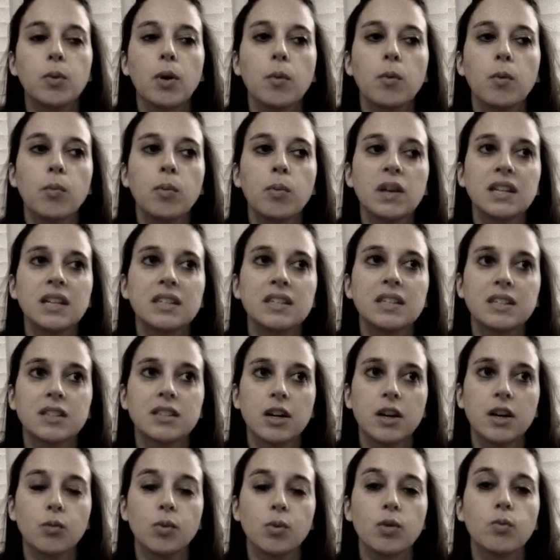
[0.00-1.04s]
probably to
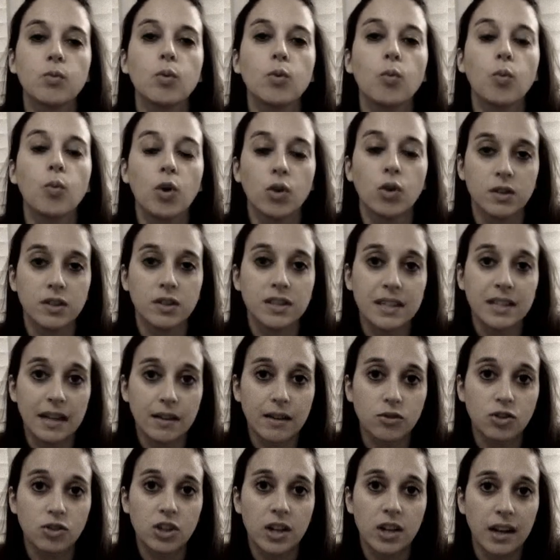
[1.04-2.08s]
start with will want
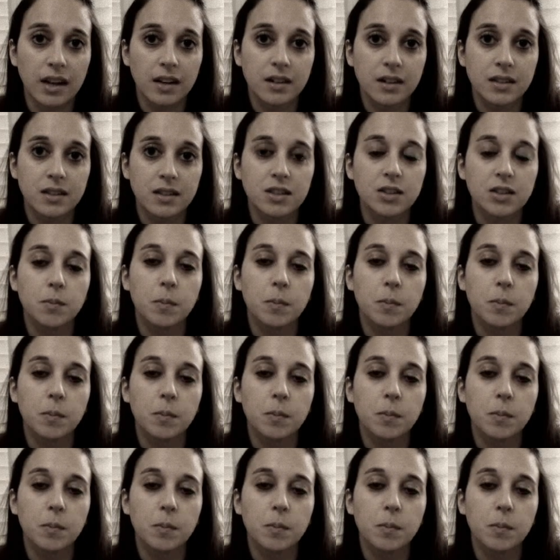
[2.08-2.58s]
sound checks